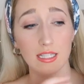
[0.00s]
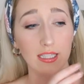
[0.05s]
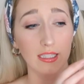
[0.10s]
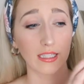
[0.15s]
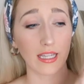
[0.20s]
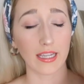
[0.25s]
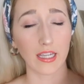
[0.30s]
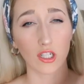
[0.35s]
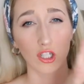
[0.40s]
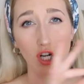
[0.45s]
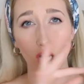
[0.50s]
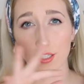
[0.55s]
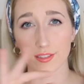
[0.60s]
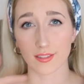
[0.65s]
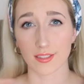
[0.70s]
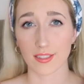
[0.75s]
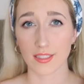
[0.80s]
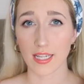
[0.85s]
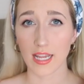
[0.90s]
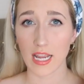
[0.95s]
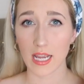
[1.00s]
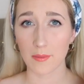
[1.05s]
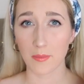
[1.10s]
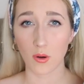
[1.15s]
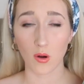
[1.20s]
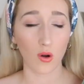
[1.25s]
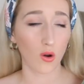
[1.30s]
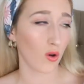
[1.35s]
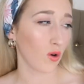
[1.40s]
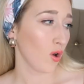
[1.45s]
to lay across a
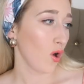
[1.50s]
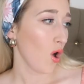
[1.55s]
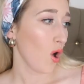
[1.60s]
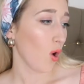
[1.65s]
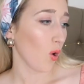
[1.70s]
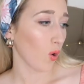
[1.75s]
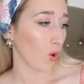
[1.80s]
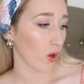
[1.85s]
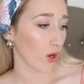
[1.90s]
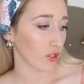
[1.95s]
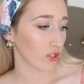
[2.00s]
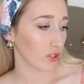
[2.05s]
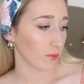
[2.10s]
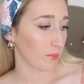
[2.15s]
table or